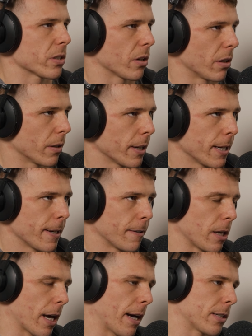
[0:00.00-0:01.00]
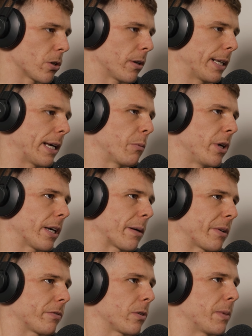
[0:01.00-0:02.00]
So yeah, I totally get where you're
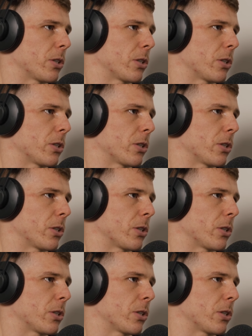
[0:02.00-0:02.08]
coming from.